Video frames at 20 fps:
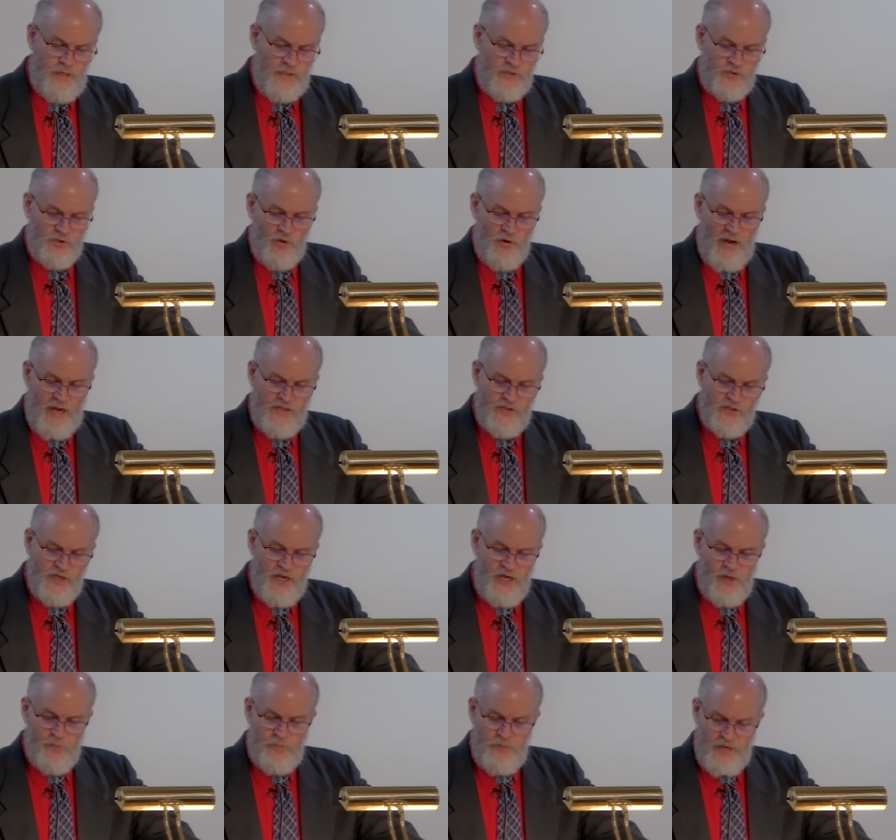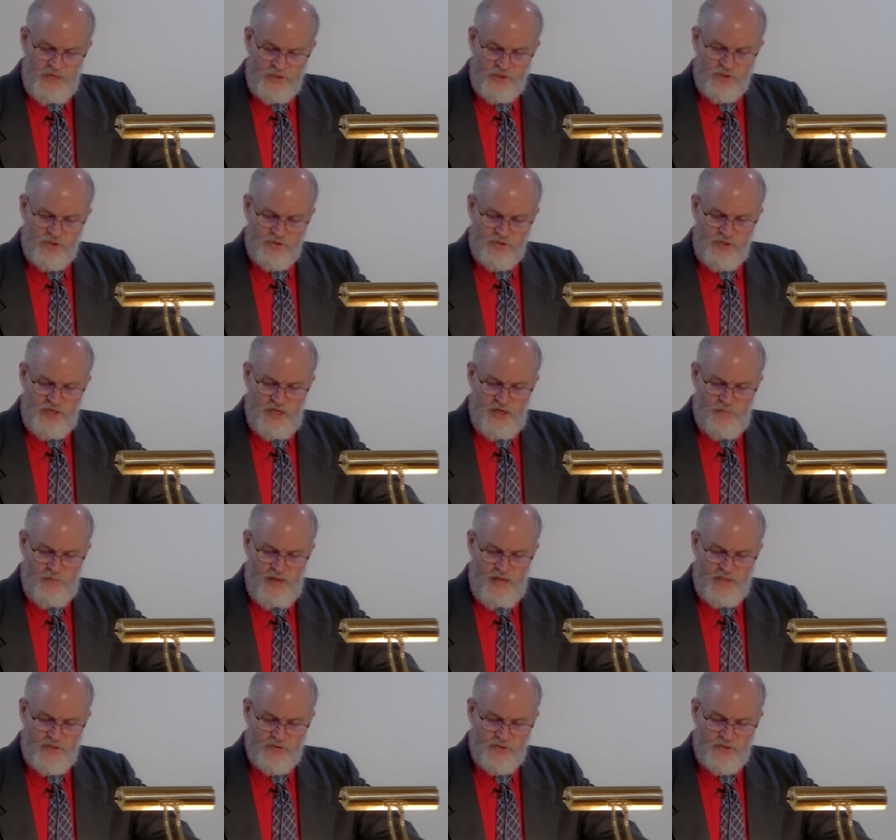And so Isaiah pictures him
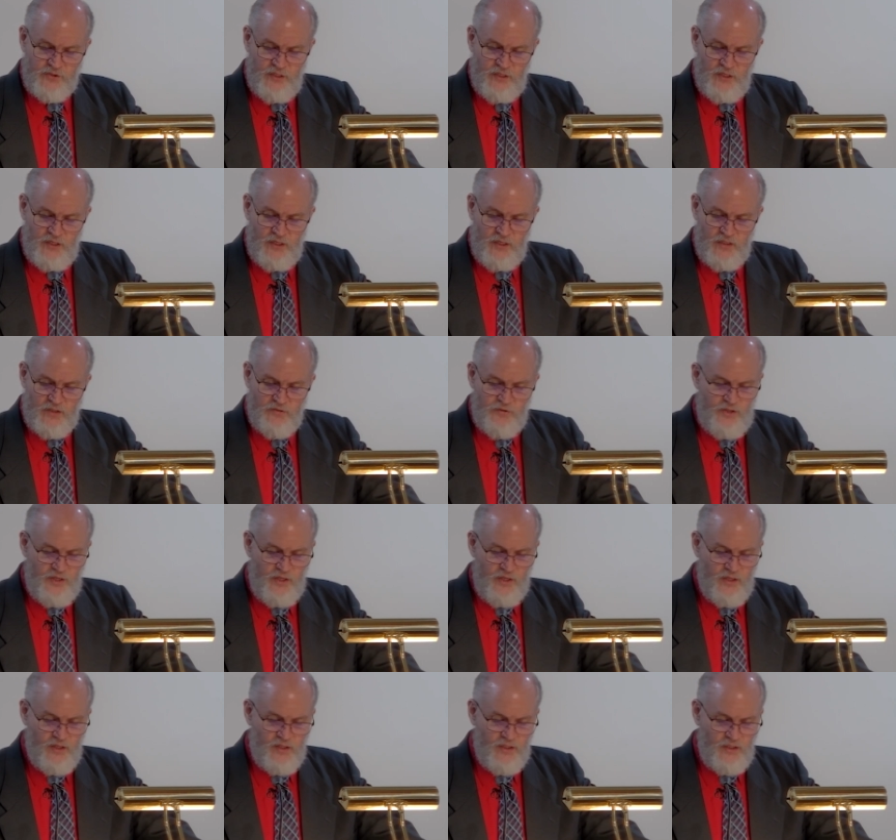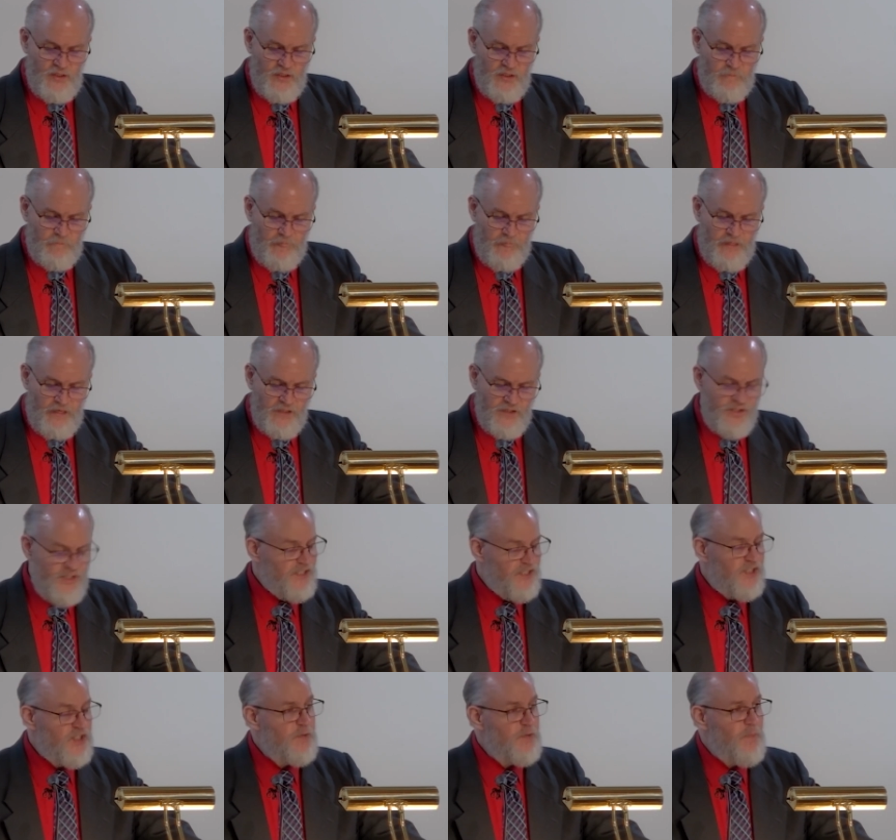as the
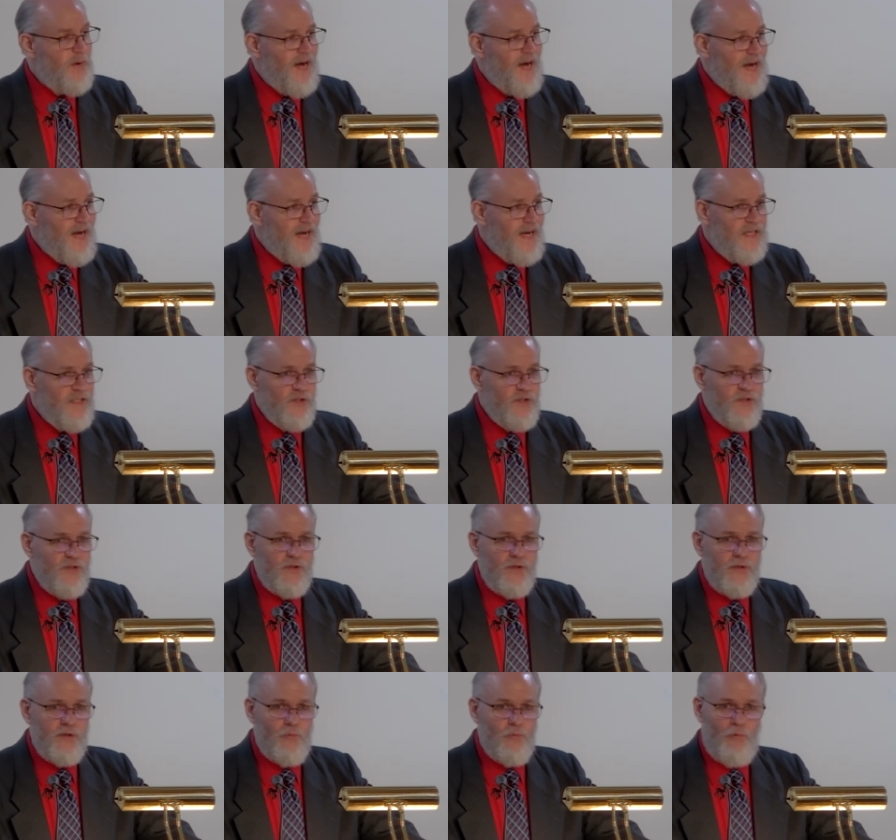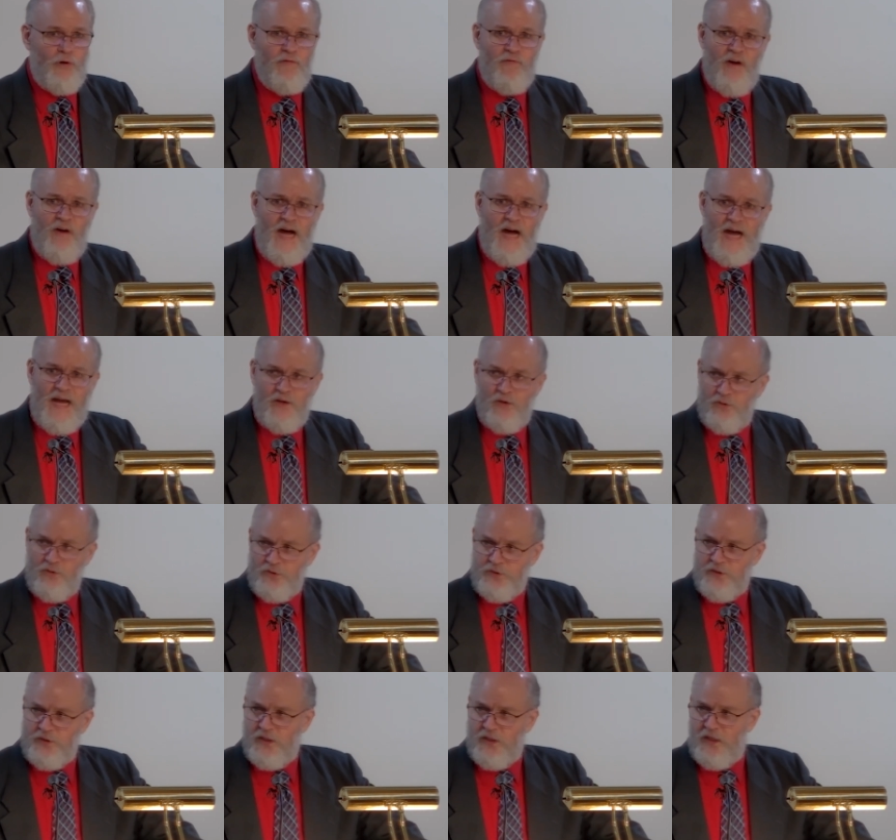despised,
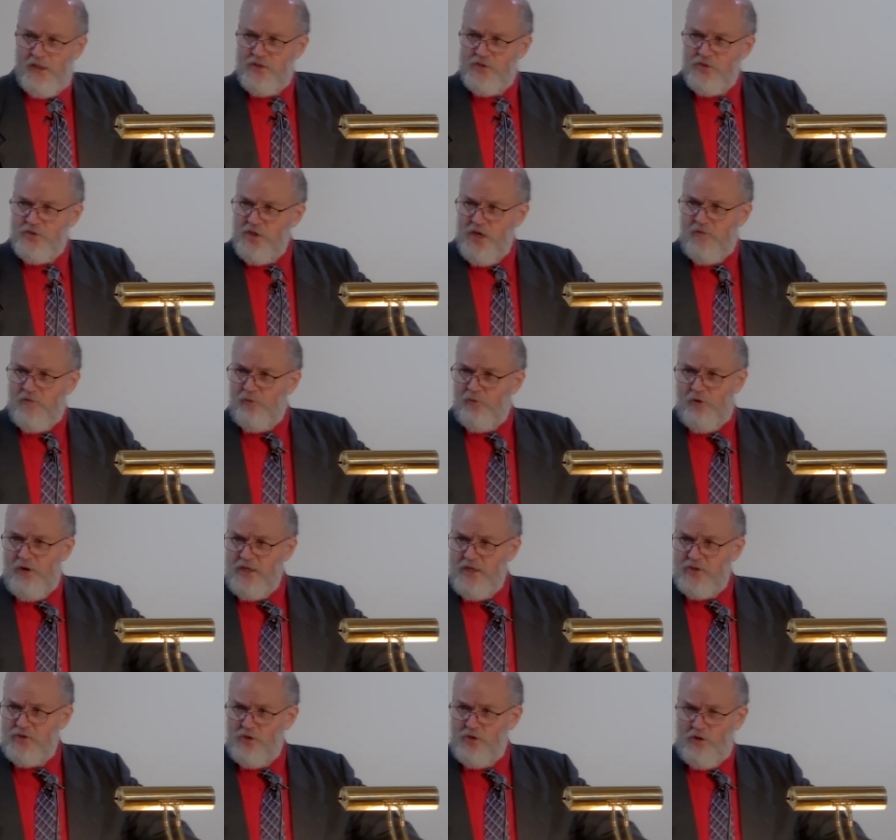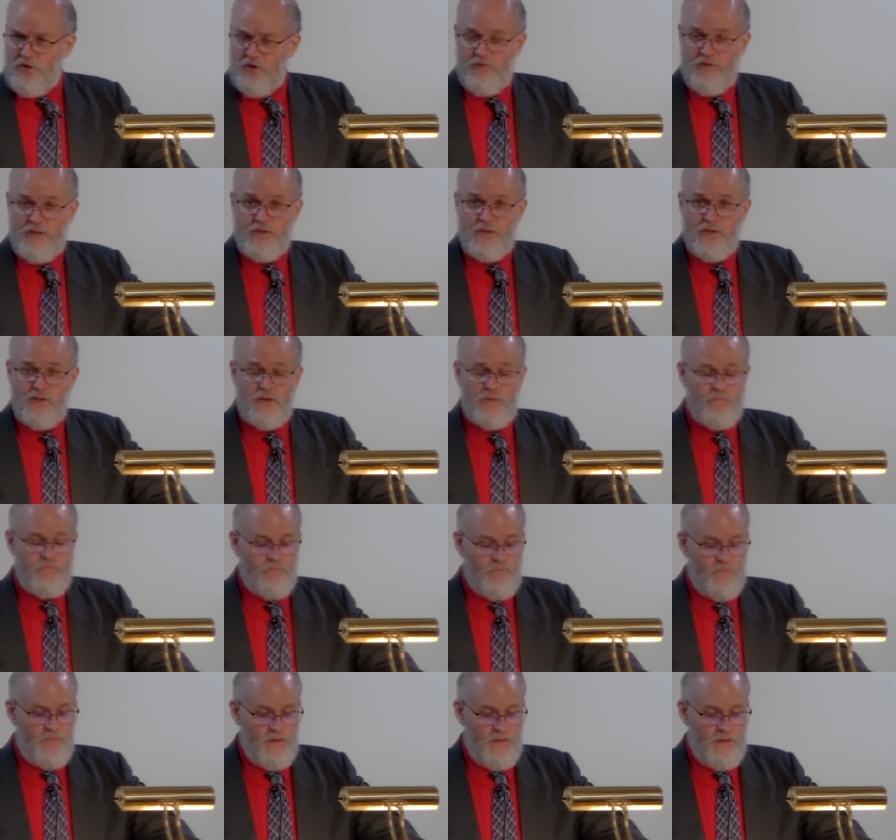reviled, suffering servant,
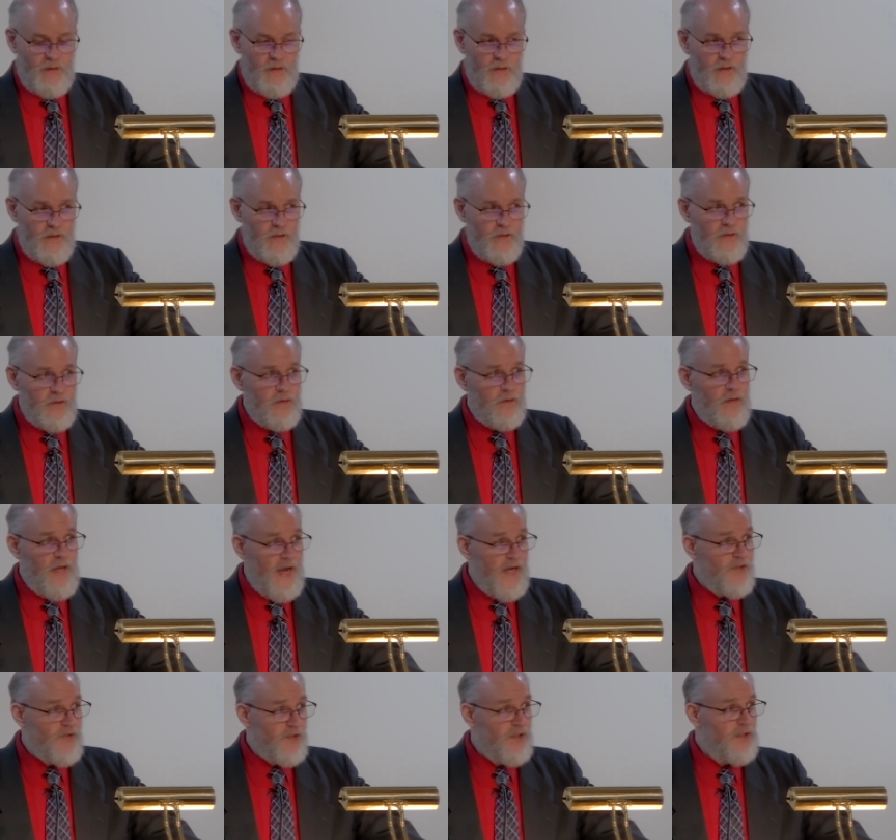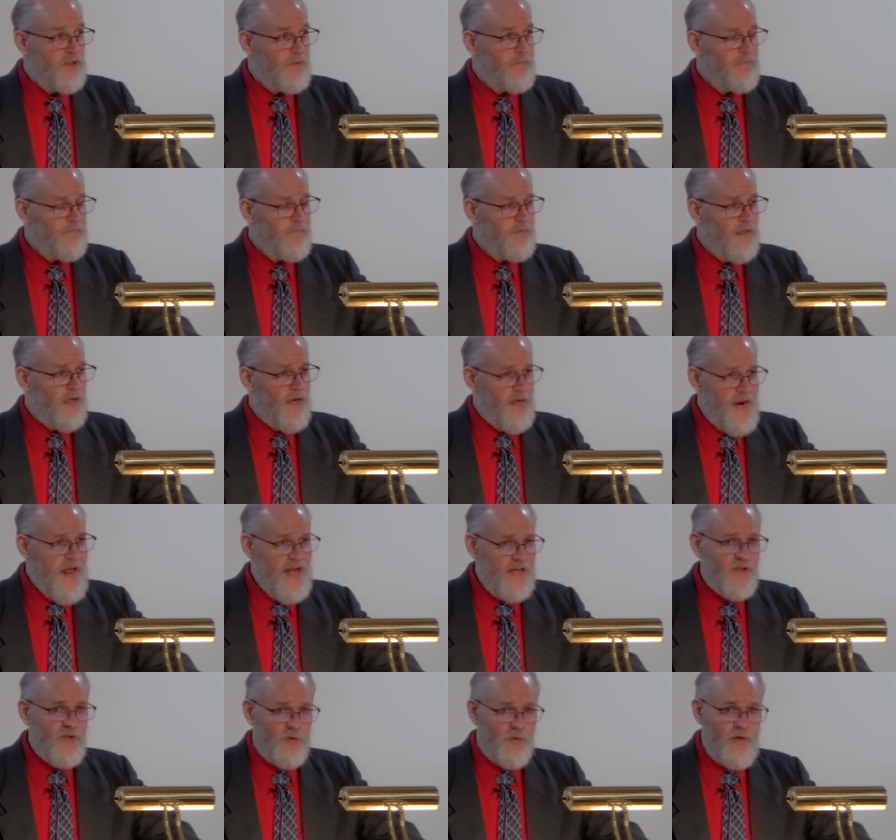as a, a
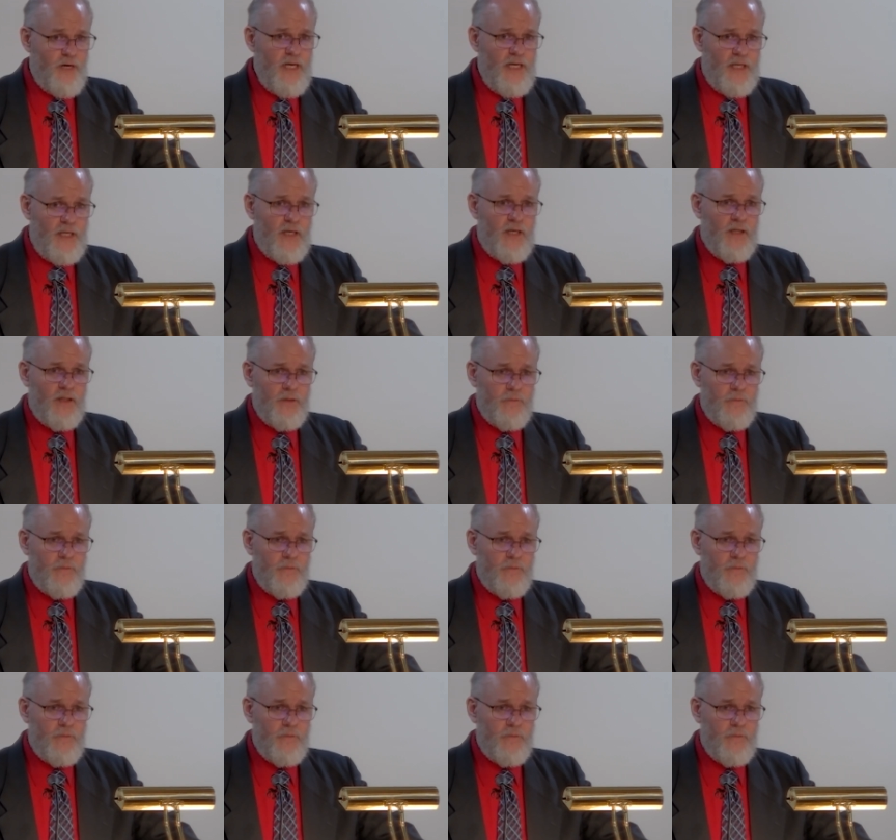Nazarene.